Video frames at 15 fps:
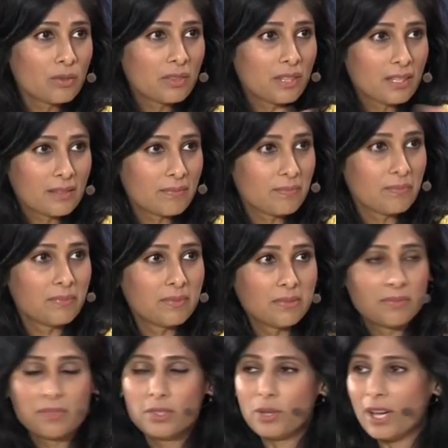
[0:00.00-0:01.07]
They
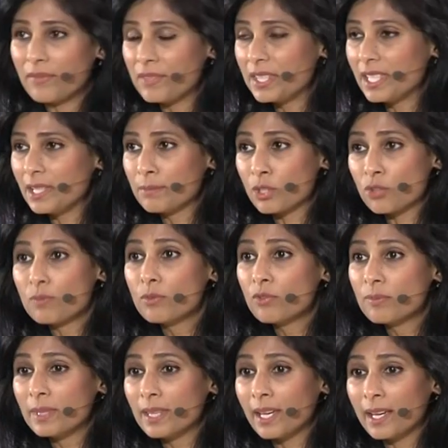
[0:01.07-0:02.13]
you haven't seen much
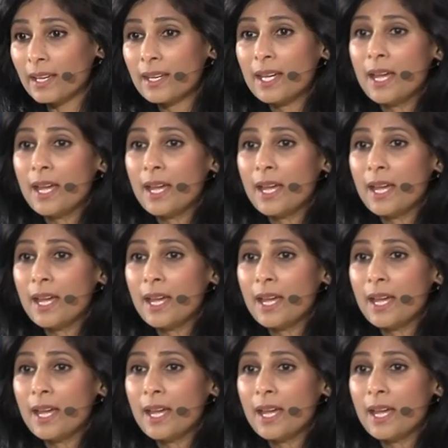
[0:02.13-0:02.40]
movement there.